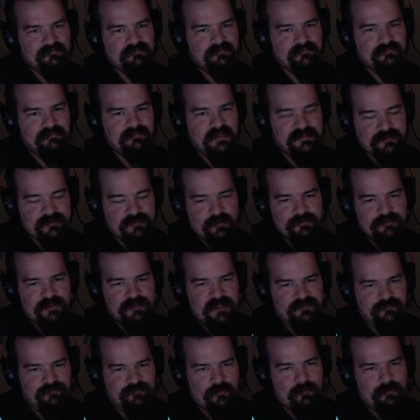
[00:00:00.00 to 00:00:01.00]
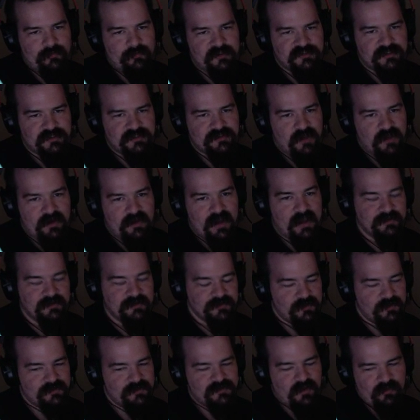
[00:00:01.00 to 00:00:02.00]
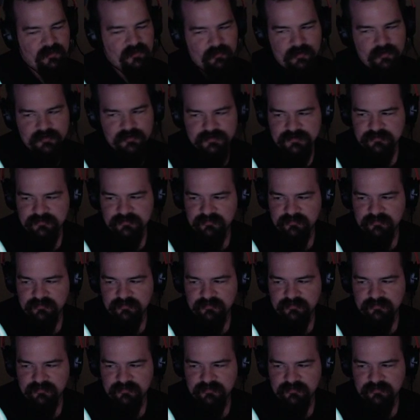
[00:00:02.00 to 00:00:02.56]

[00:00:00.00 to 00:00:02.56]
It's a good transform. It's just not as good as the other ones.